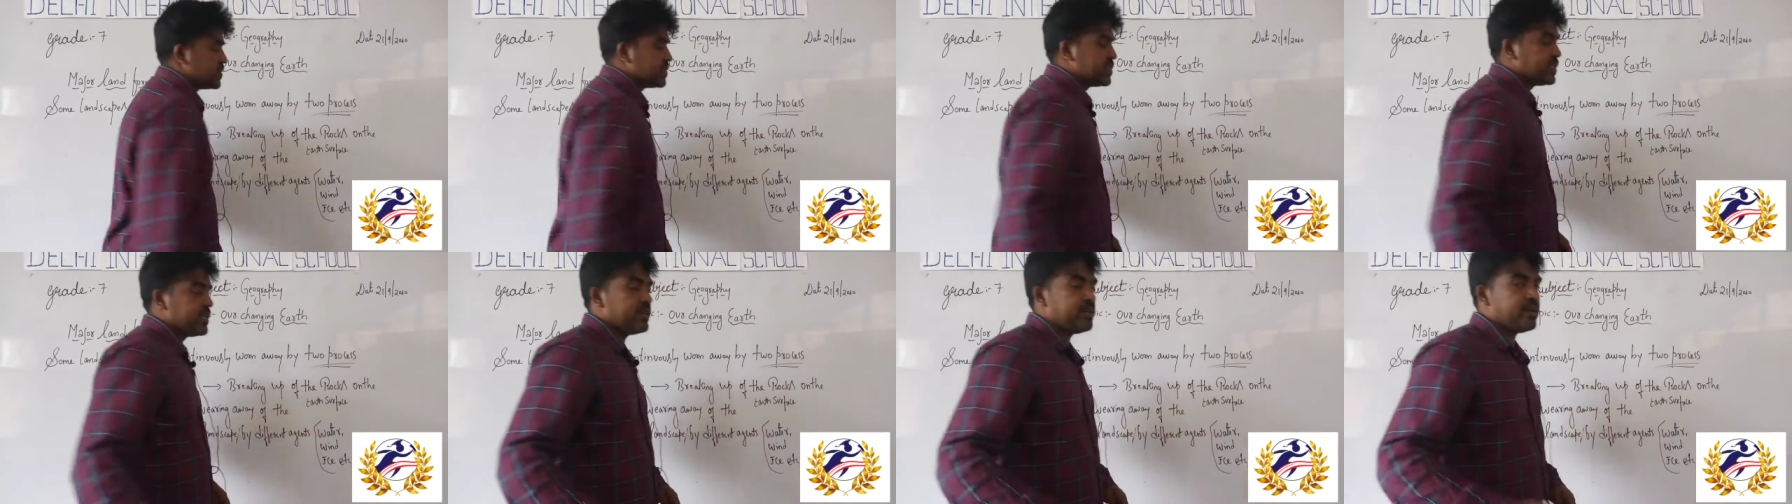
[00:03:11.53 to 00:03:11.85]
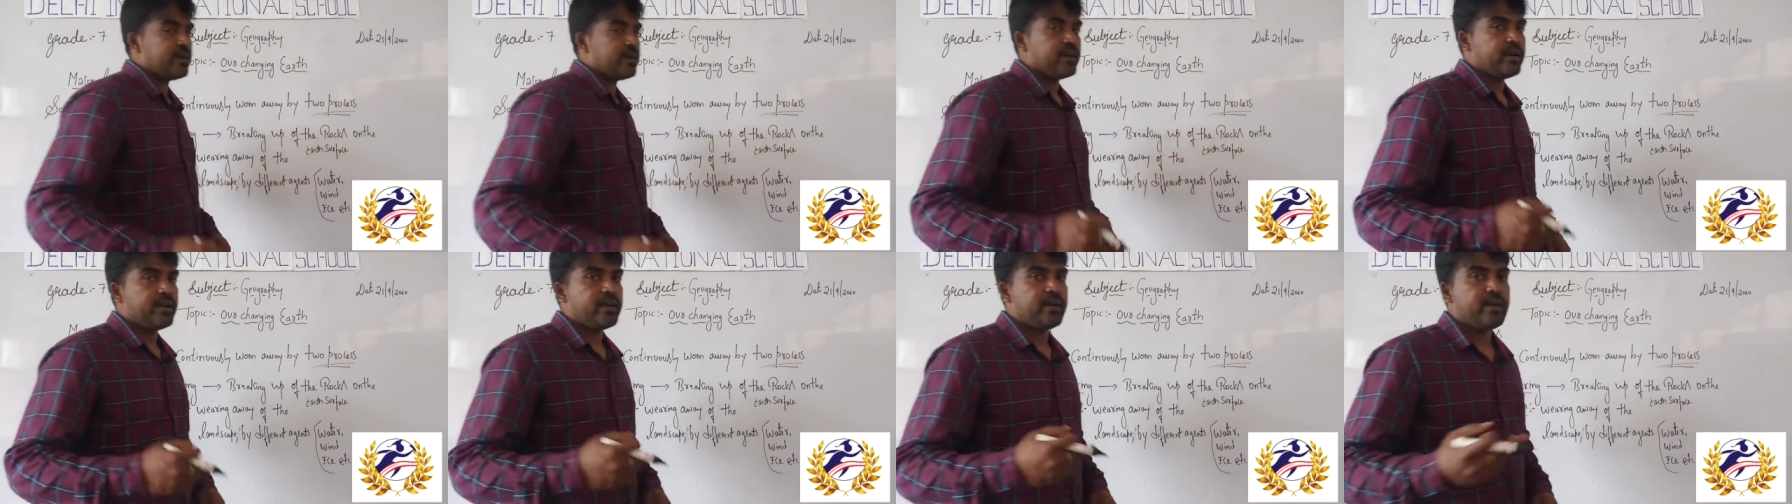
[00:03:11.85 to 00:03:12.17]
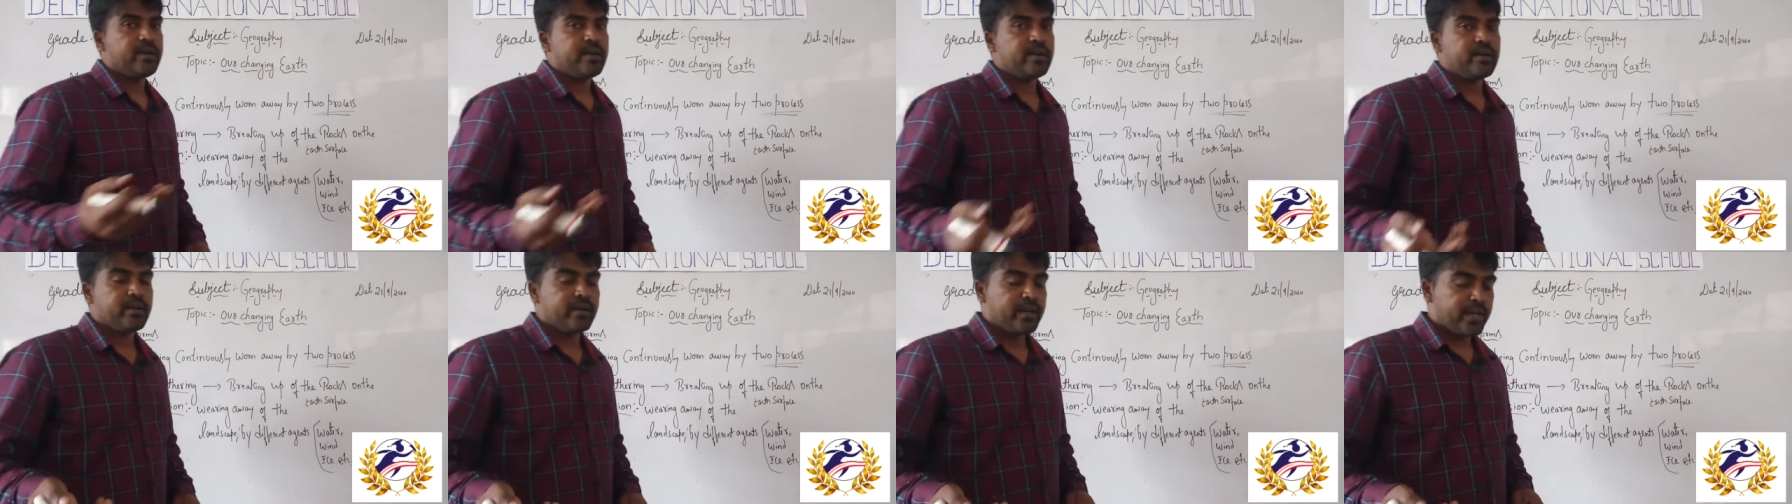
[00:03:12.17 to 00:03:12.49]
see
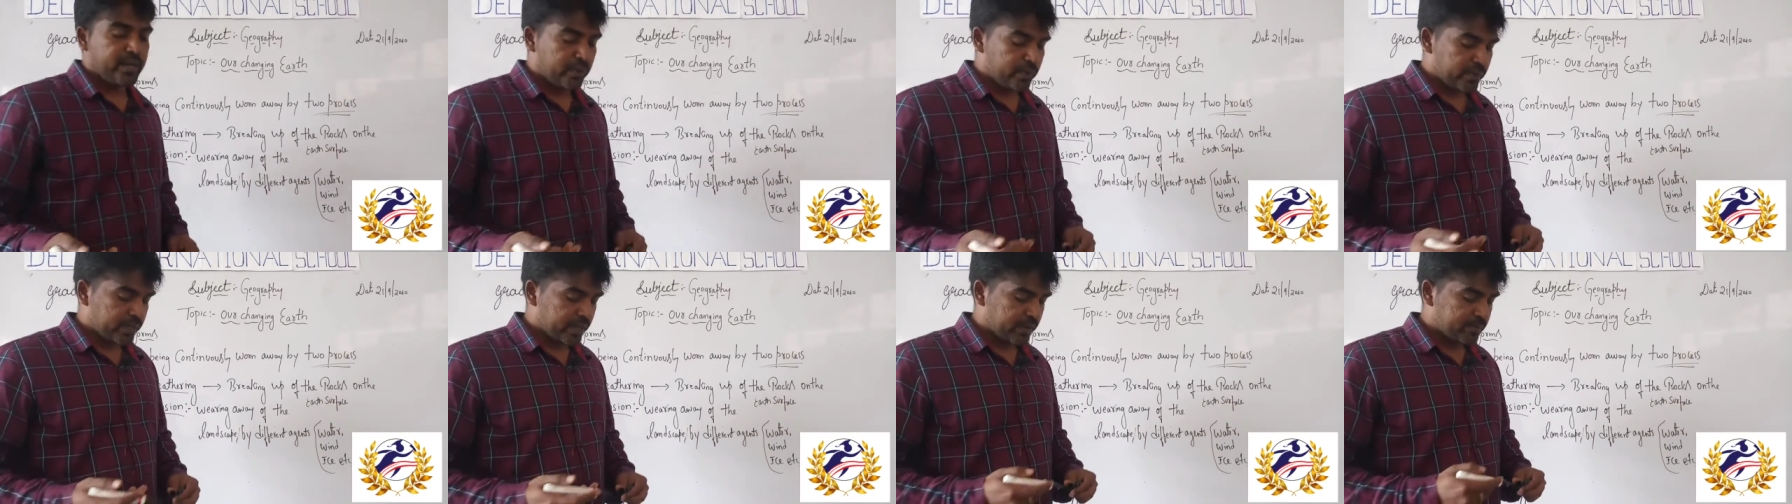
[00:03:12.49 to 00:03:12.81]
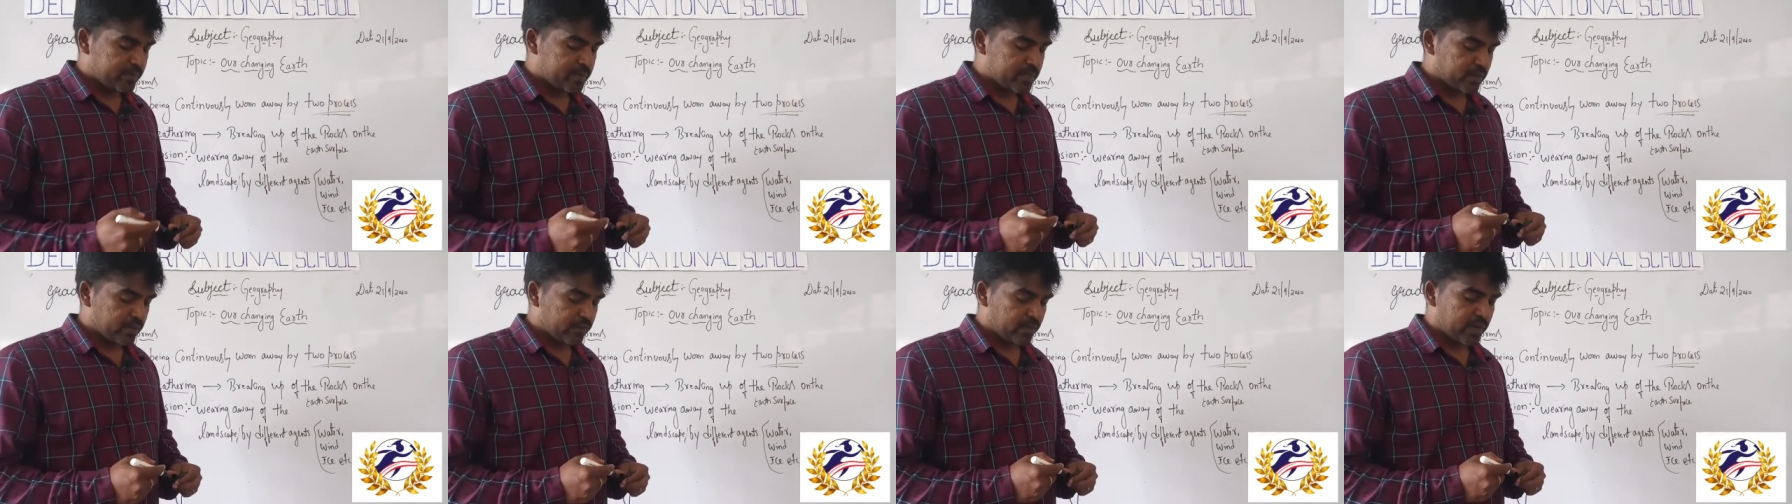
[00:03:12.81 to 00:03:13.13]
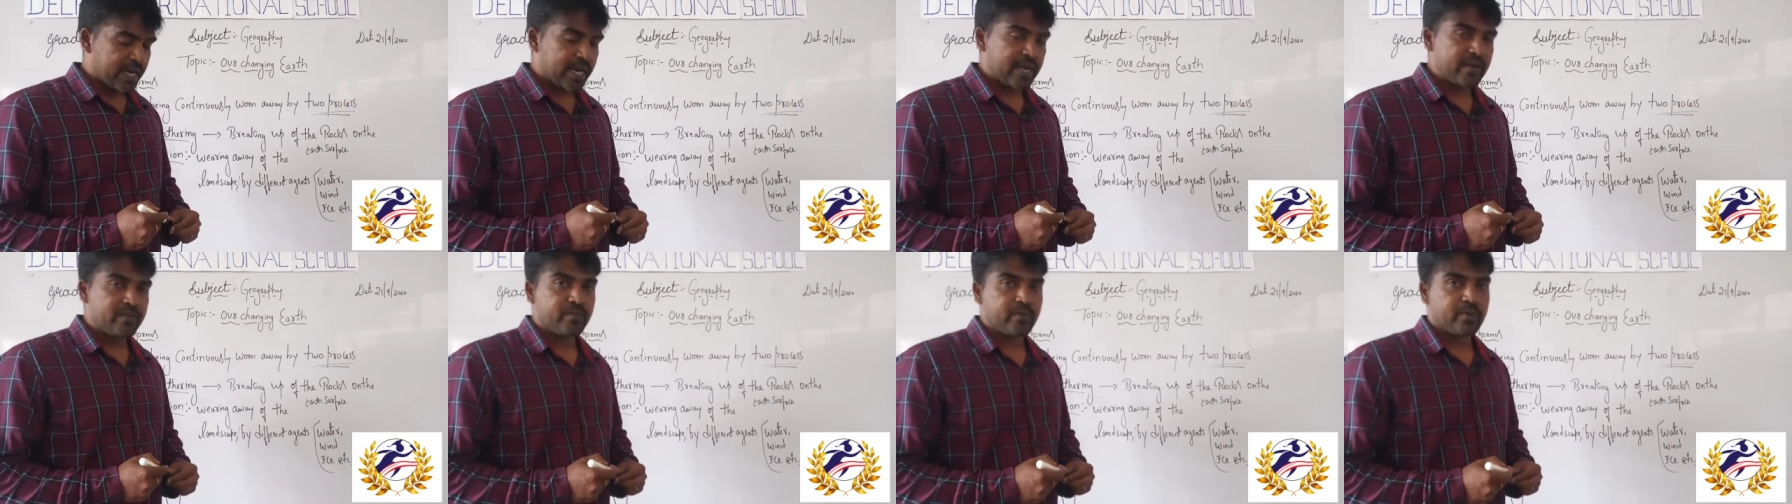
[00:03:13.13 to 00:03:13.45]
new types of
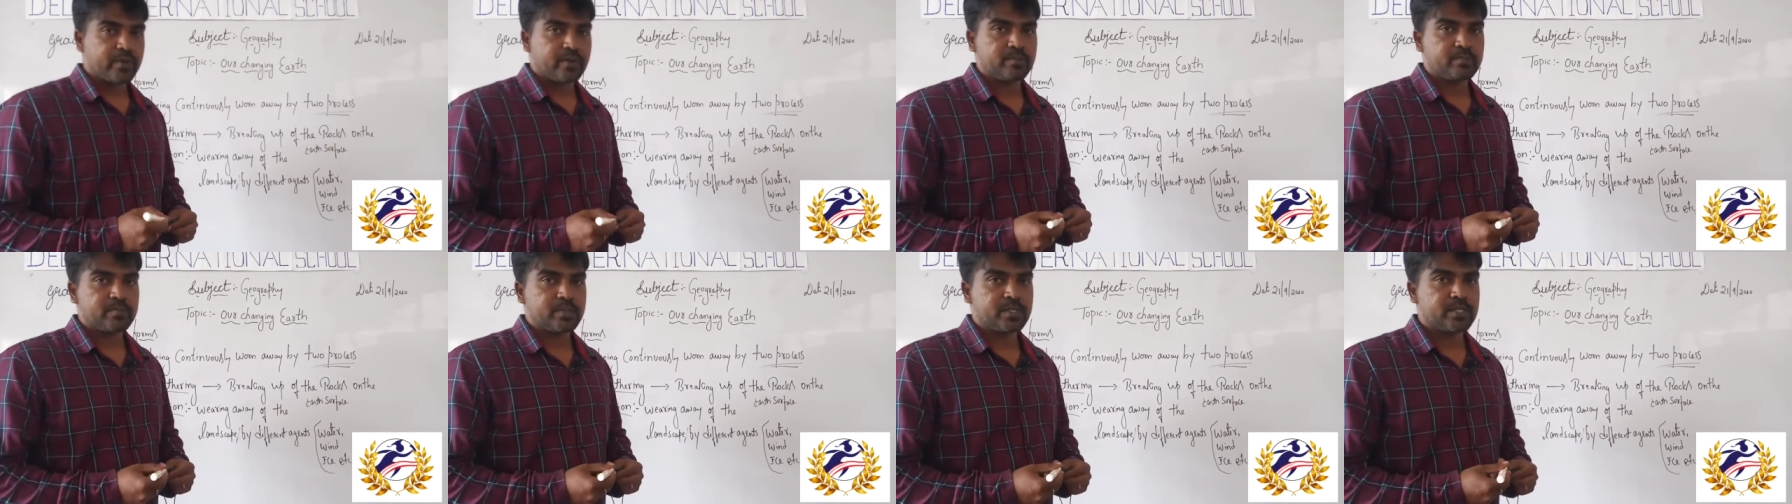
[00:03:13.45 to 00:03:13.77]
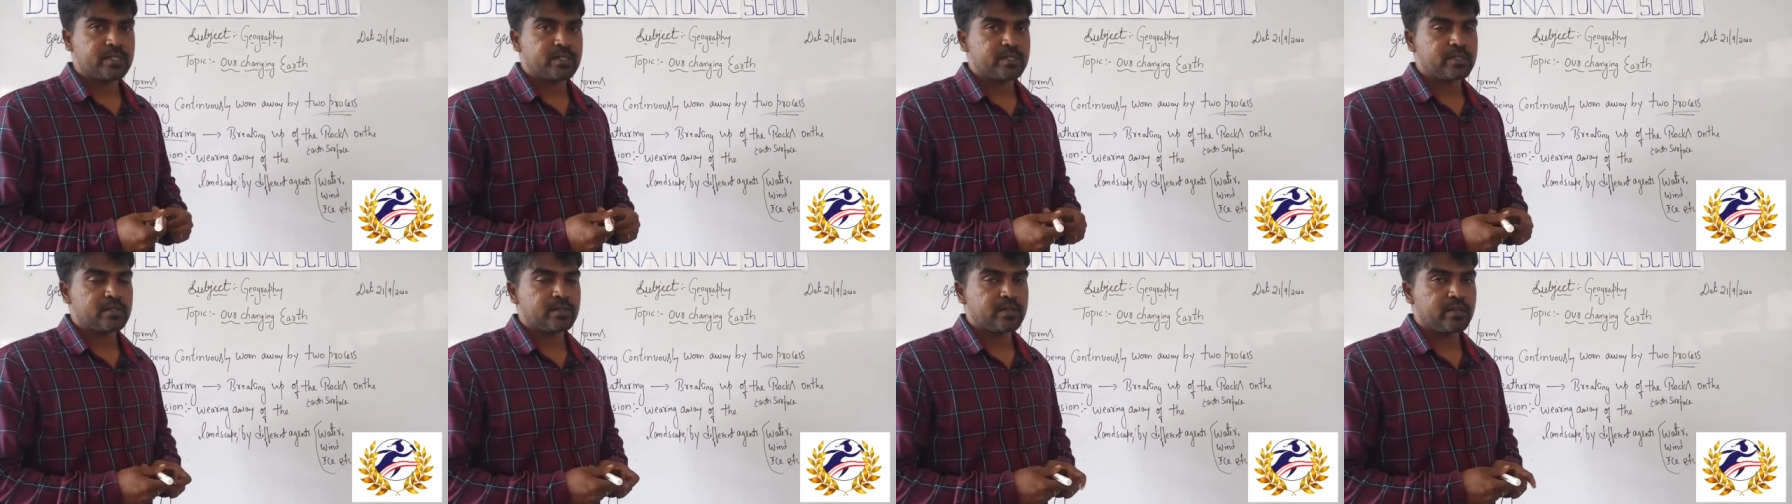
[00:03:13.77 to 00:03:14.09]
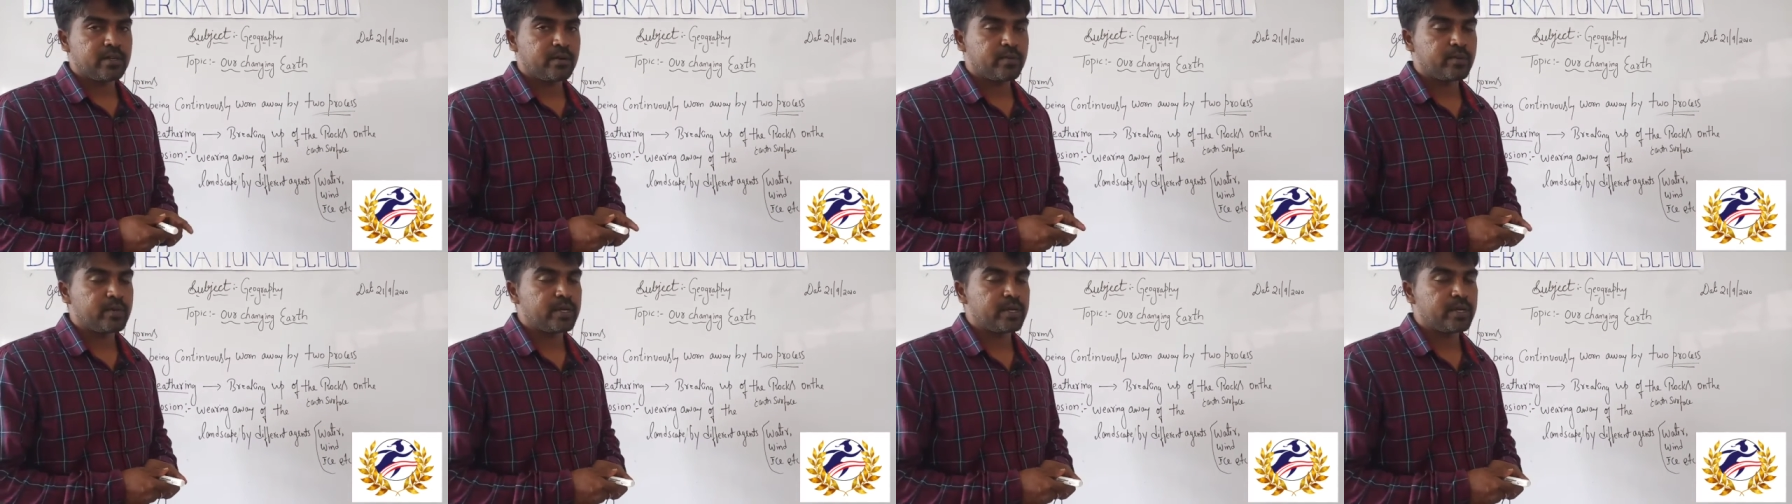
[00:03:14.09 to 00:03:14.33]
landforms.